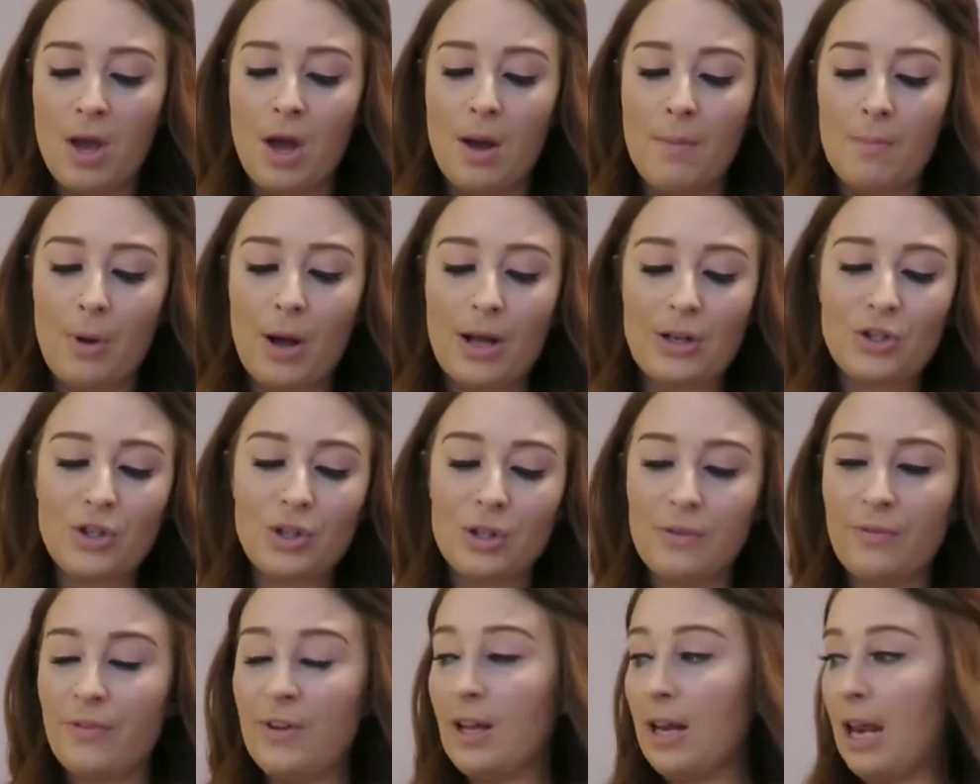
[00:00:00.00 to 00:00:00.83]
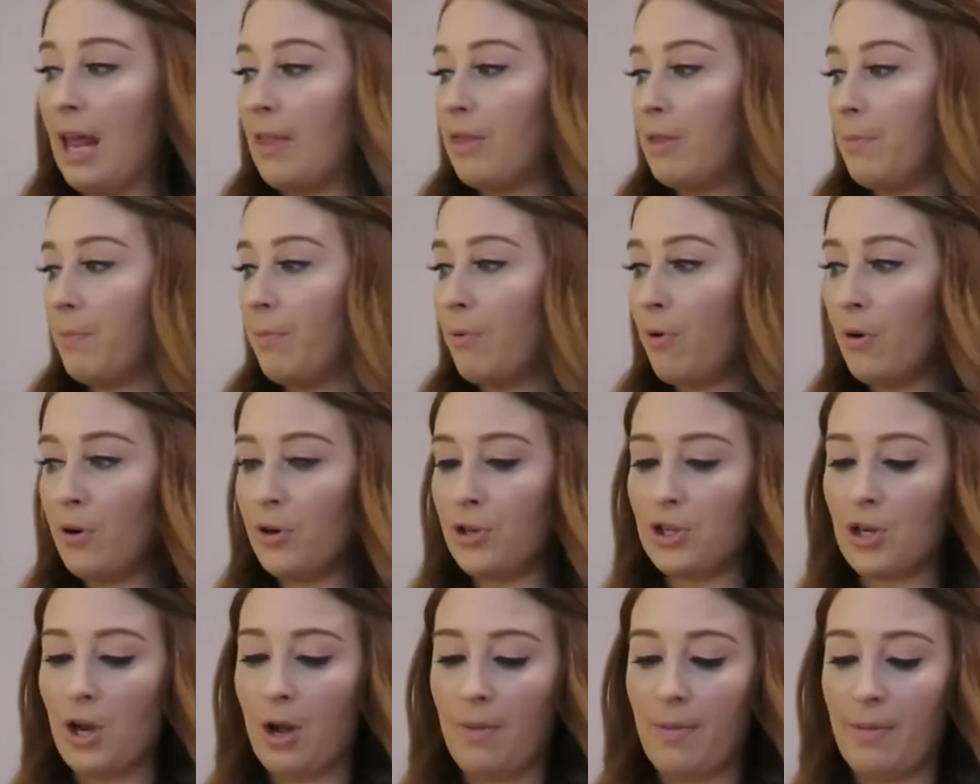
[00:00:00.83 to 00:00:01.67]
but I just feel like the
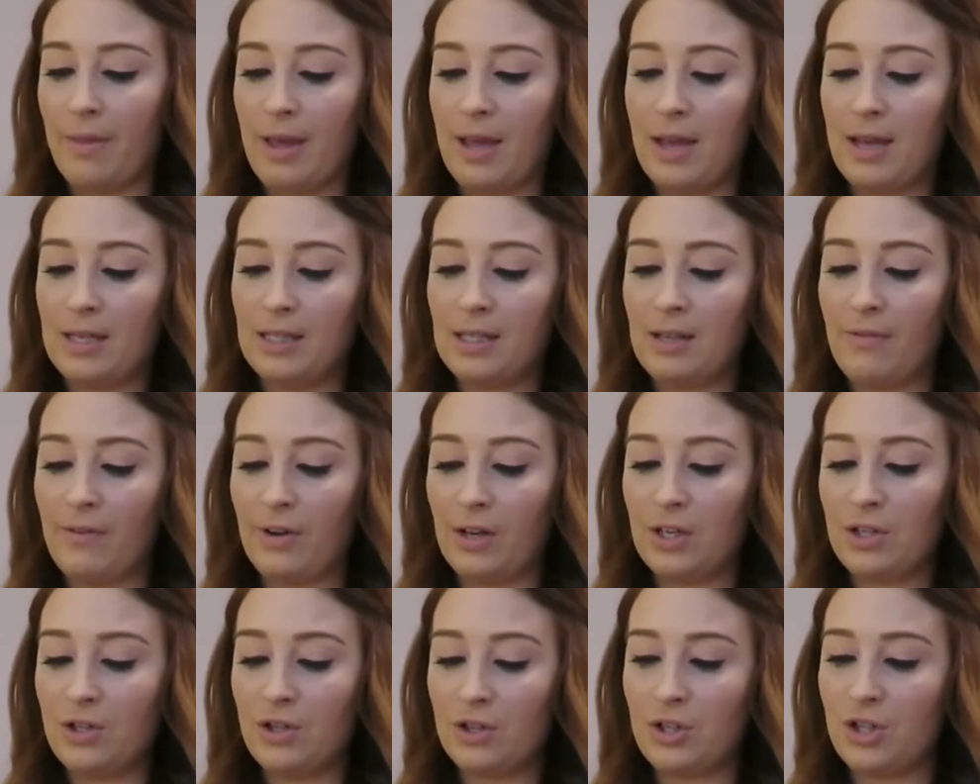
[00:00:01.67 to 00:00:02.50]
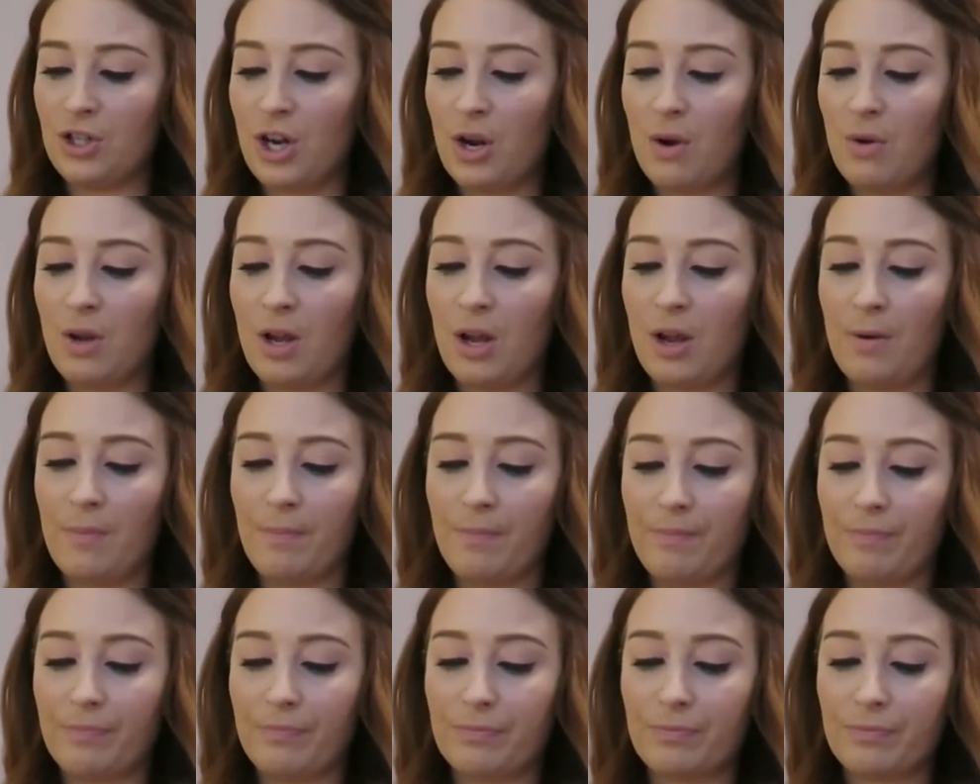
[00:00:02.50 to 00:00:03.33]
brush on this, if I can just show you,
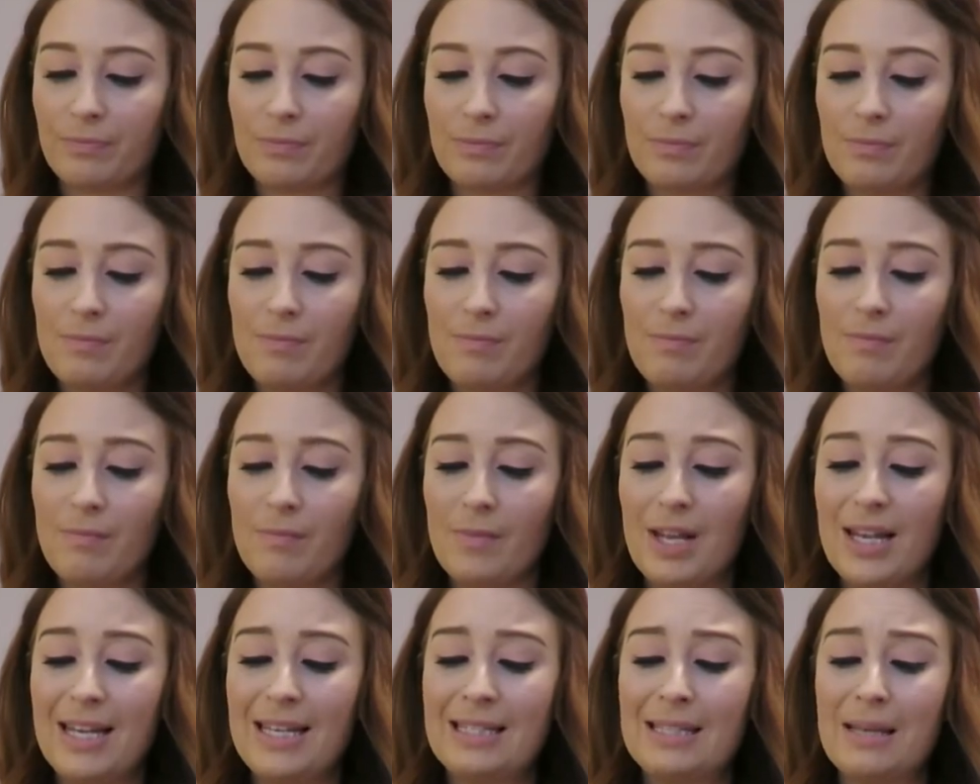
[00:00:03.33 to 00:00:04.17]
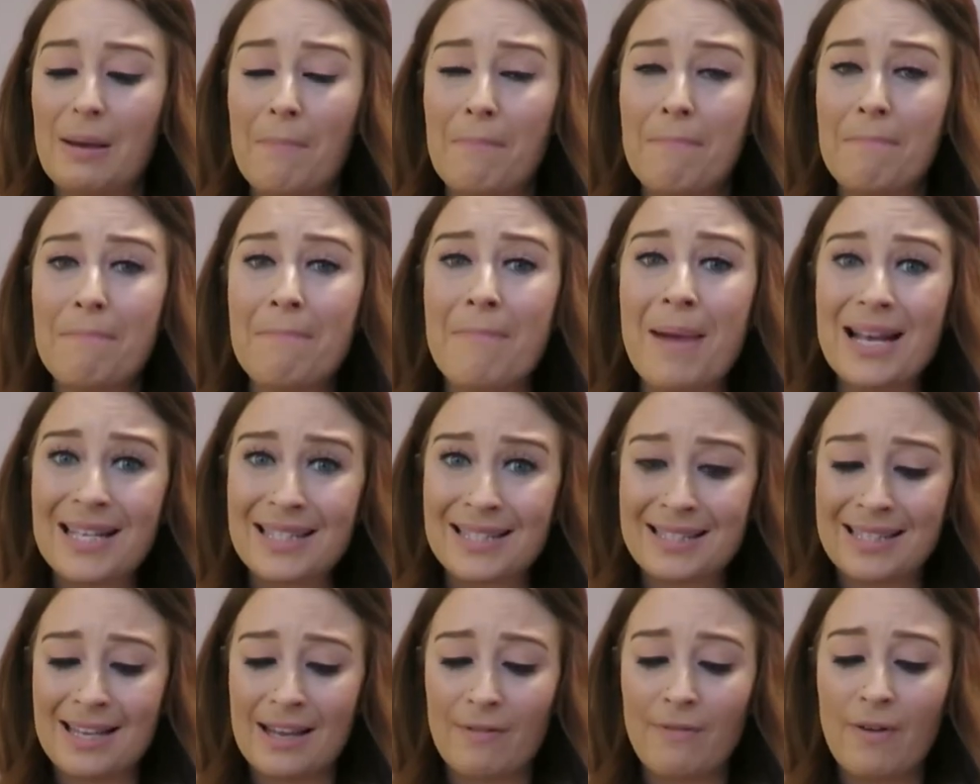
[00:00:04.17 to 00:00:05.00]
is
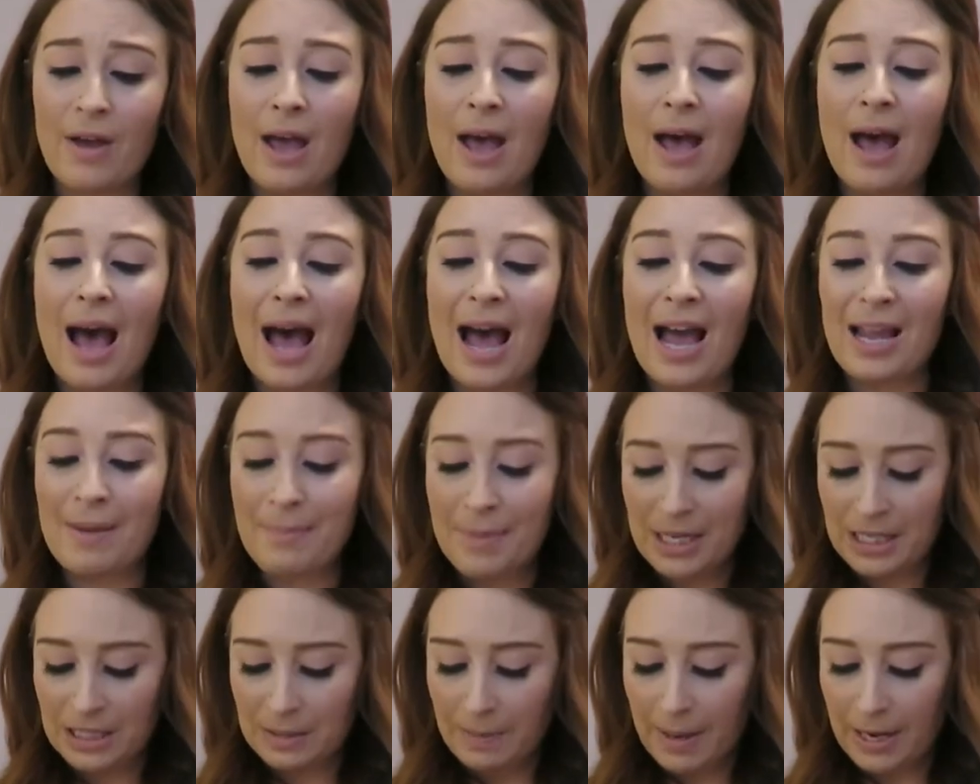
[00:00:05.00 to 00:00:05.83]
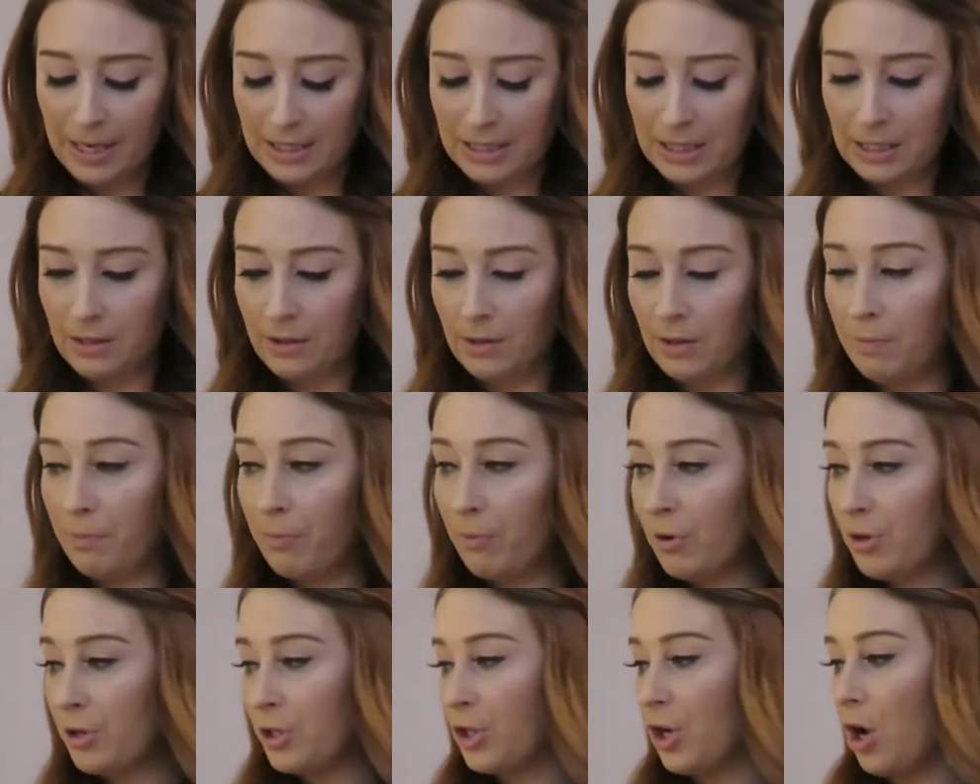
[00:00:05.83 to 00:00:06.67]
massive. I'm expecting that the
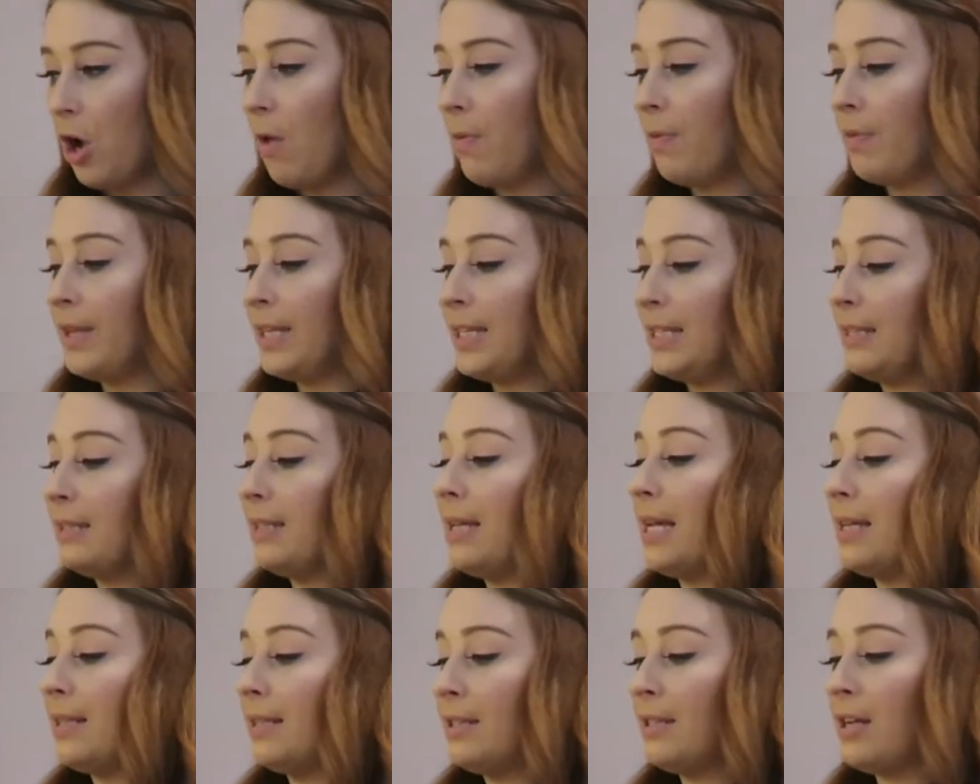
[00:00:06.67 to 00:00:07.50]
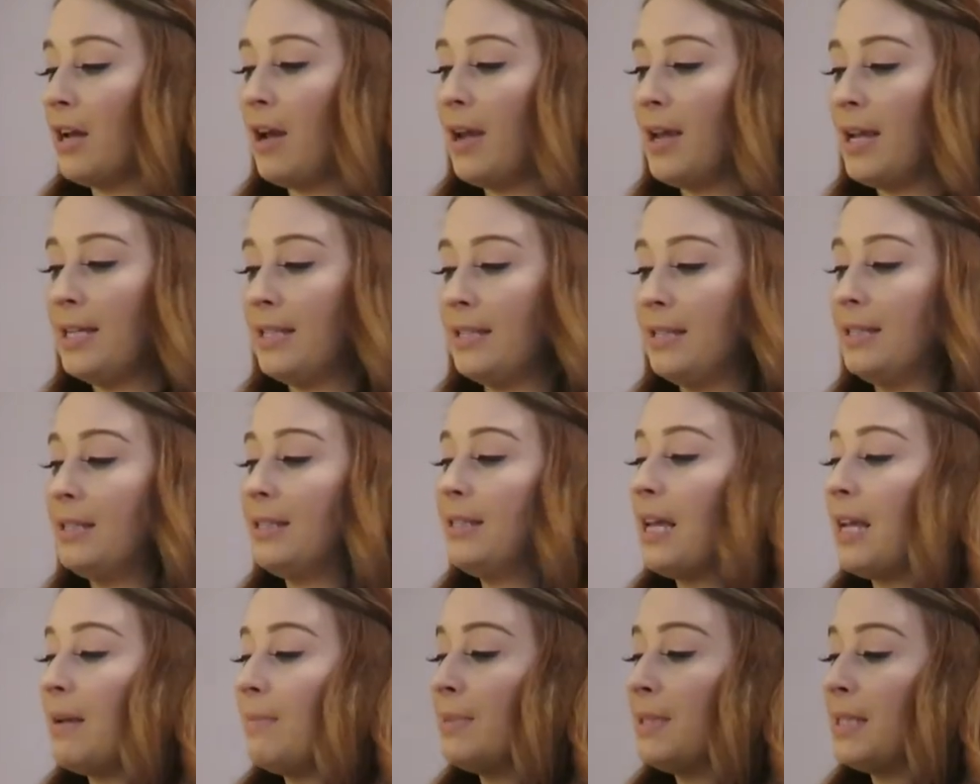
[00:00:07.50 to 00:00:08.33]
brush on this tester is the
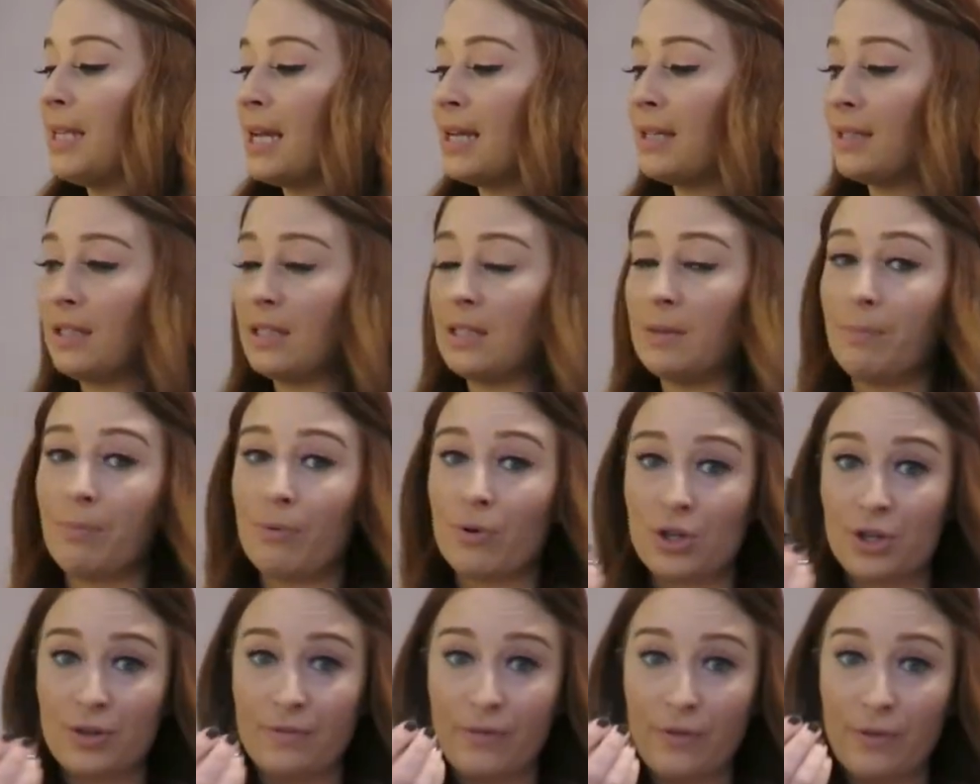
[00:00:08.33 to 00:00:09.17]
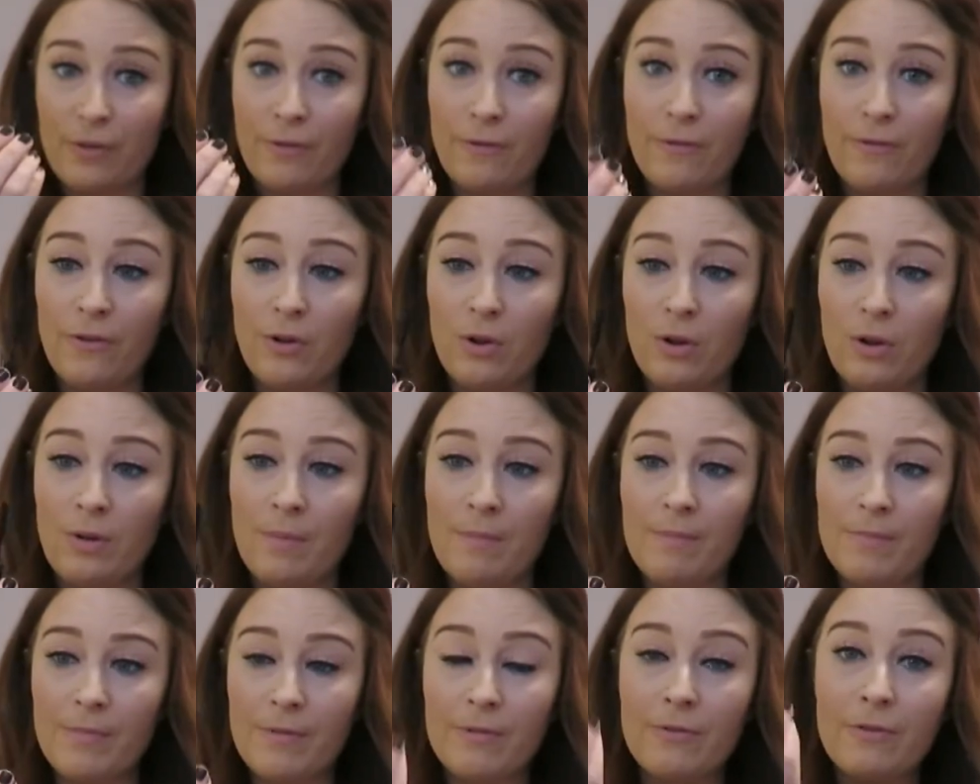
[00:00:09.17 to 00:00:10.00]
same size as a brush for the
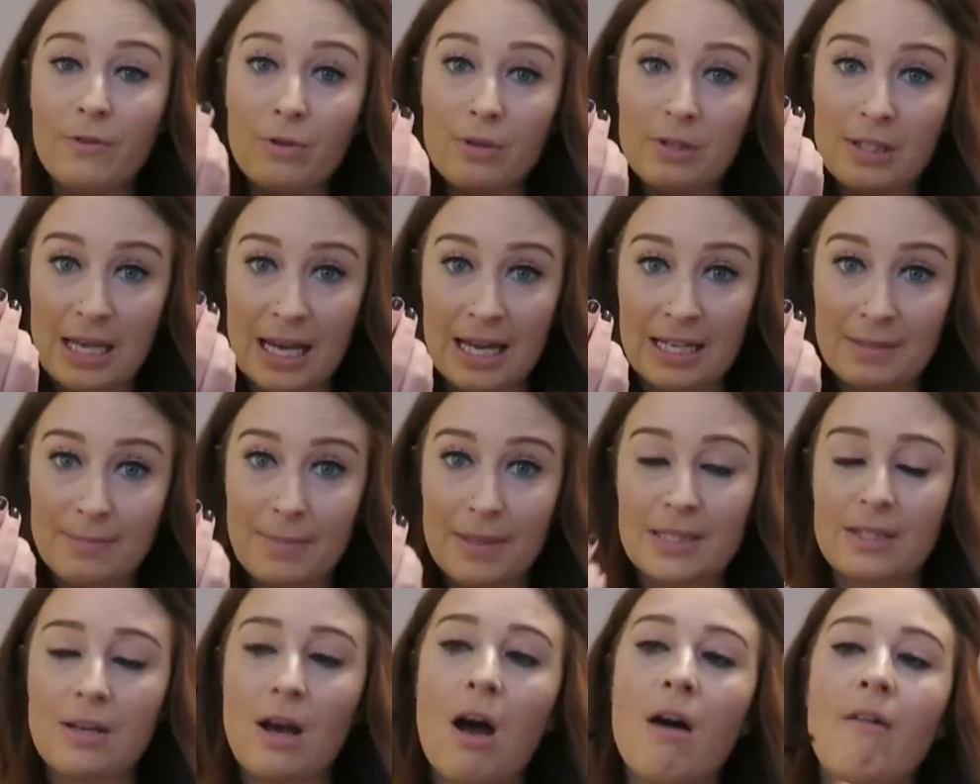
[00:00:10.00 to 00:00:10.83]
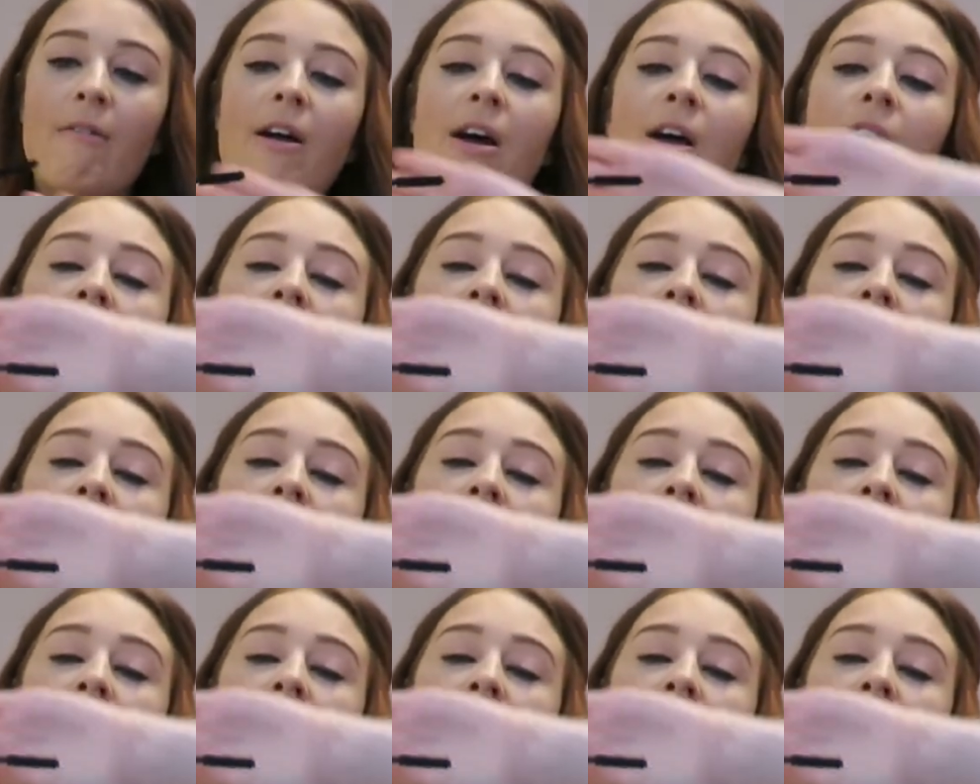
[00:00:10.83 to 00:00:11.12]
full size mascara.